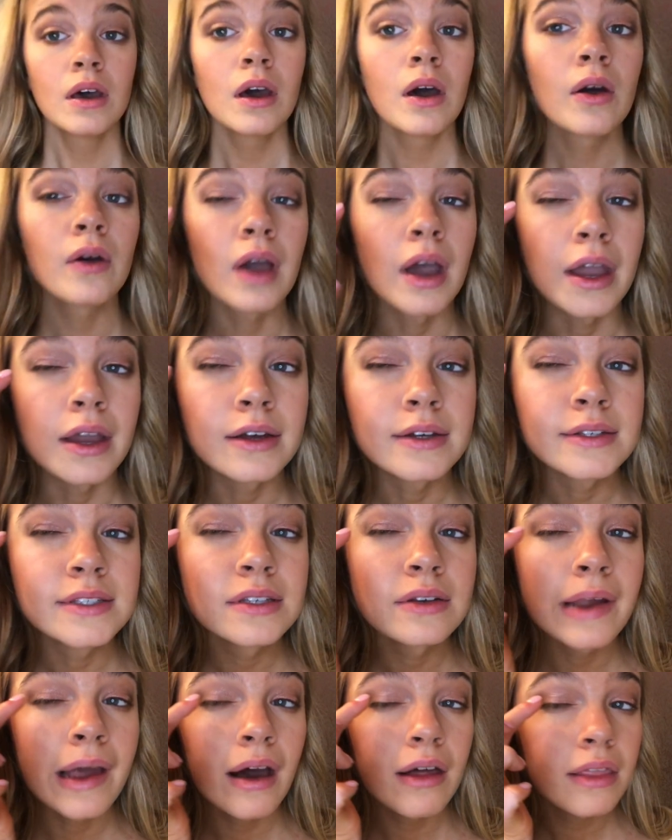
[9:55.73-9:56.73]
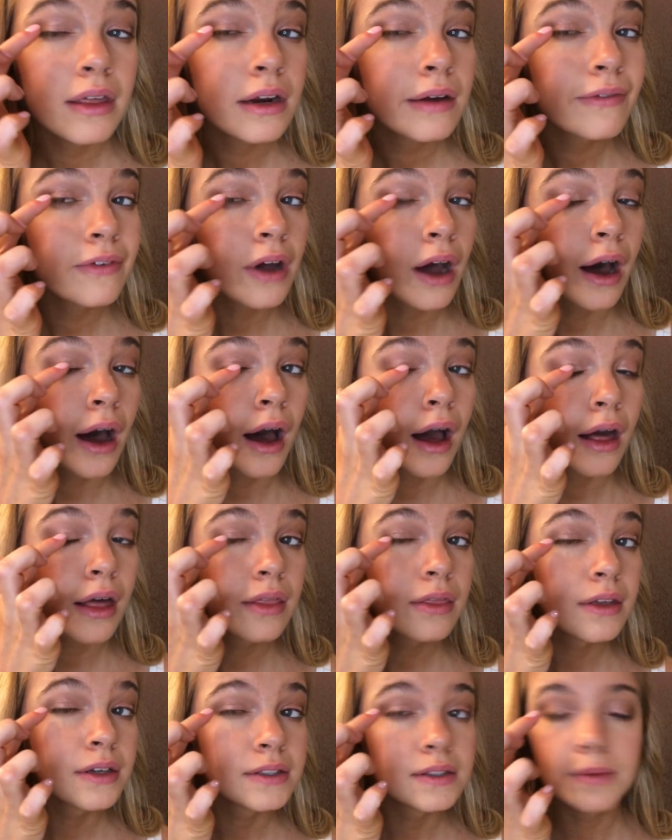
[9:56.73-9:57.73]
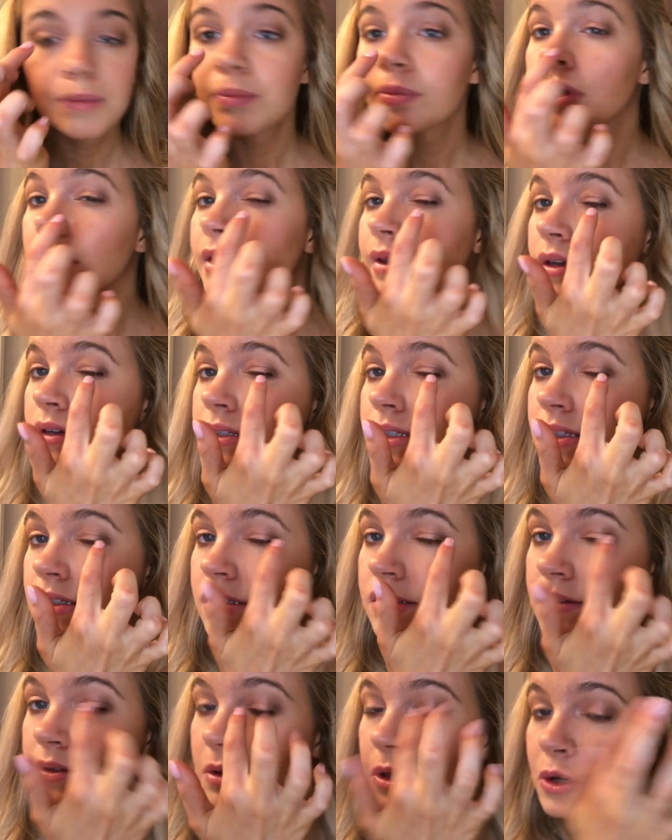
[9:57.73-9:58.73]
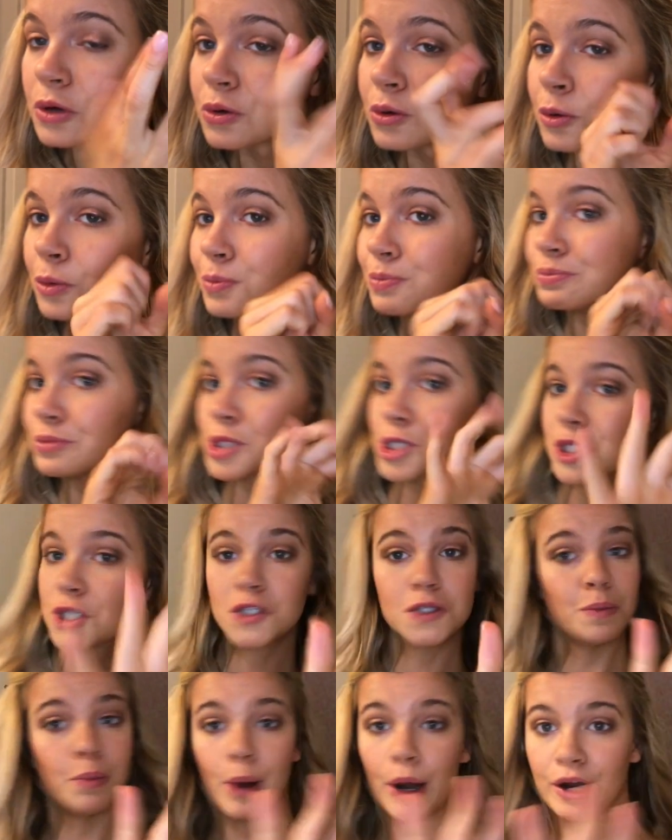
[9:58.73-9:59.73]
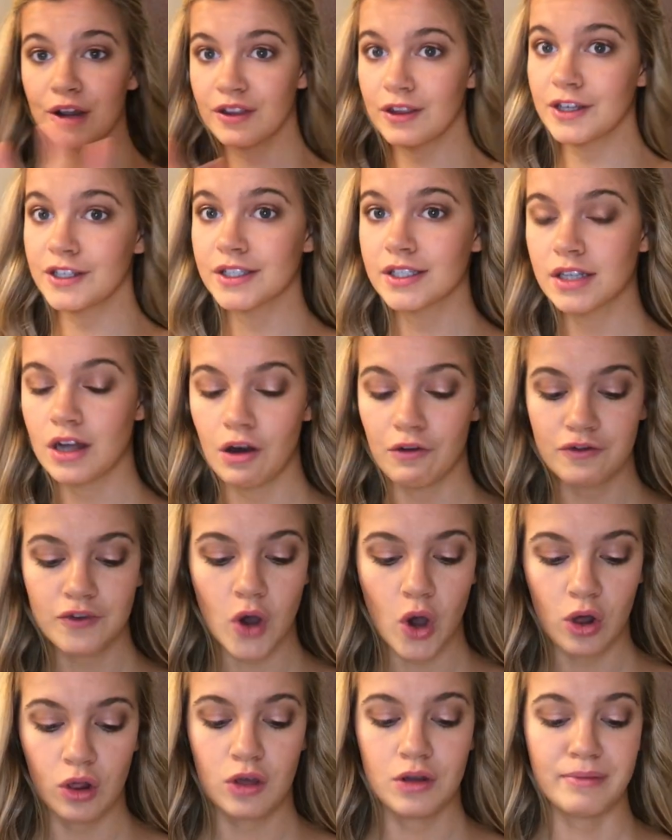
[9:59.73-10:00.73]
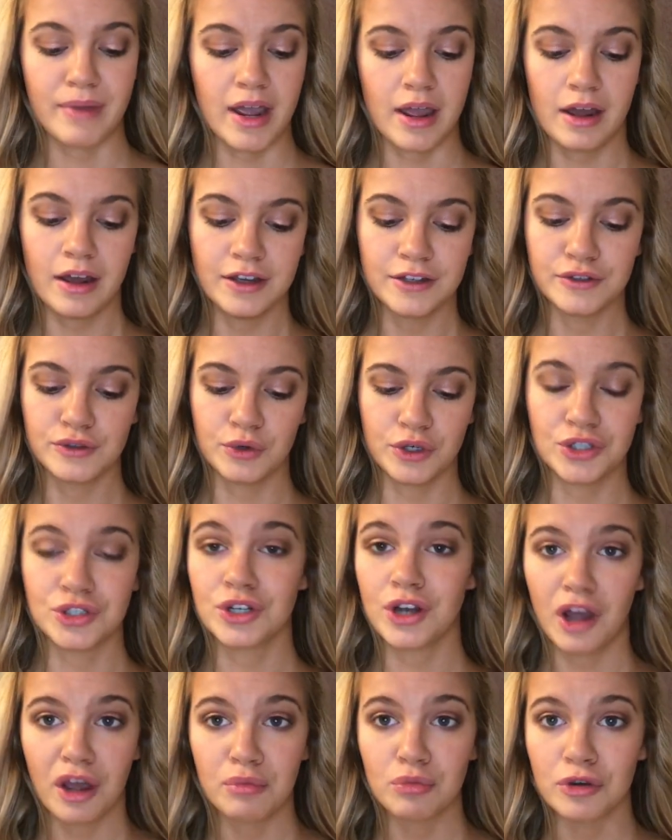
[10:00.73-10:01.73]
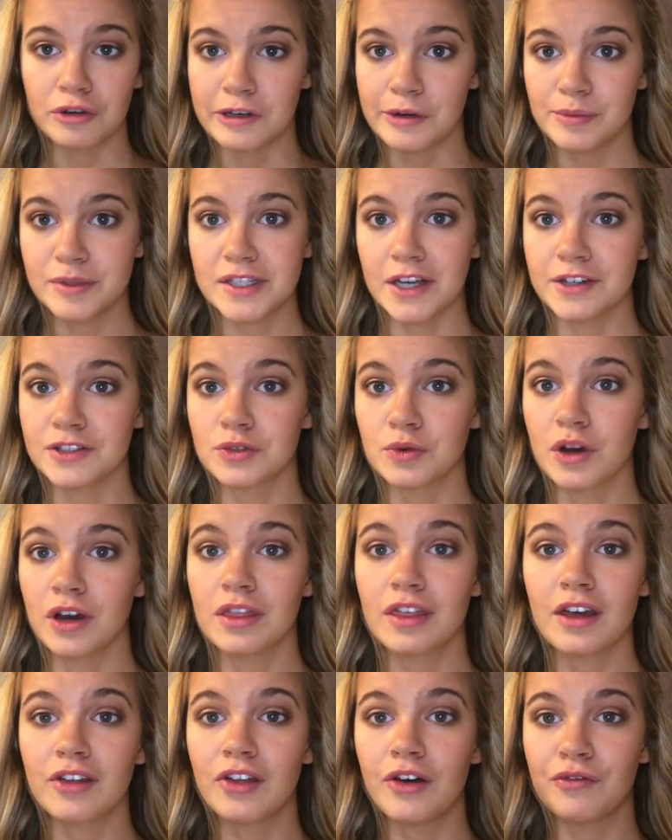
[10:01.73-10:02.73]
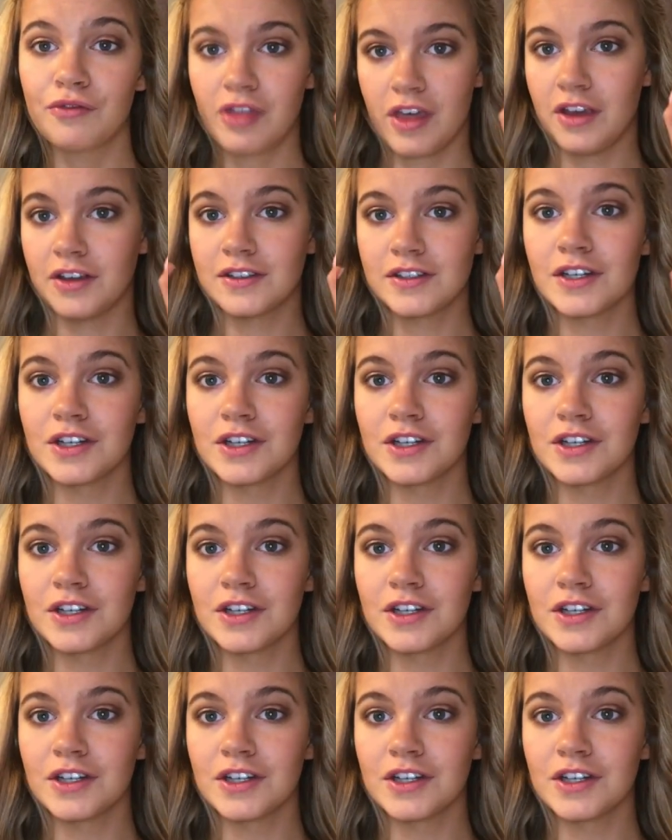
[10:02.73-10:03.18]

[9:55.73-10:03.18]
Okay, so now that I've got this pink little sparkly stuff all on my eyes, which I'm really obsessed with, I love things